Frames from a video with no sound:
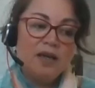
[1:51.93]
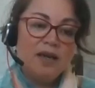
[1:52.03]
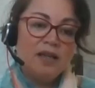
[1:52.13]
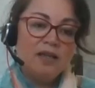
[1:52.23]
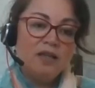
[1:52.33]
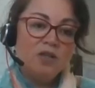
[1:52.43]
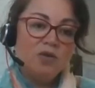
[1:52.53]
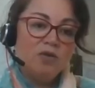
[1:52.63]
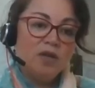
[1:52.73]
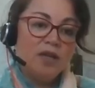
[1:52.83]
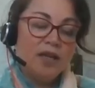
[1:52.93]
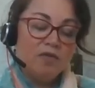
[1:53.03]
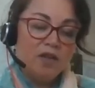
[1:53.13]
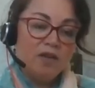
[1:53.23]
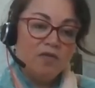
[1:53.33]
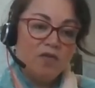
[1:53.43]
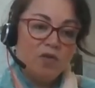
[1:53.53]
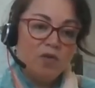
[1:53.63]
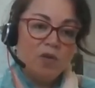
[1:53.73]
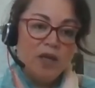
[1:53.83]
and saw an advert
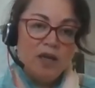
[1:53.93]
for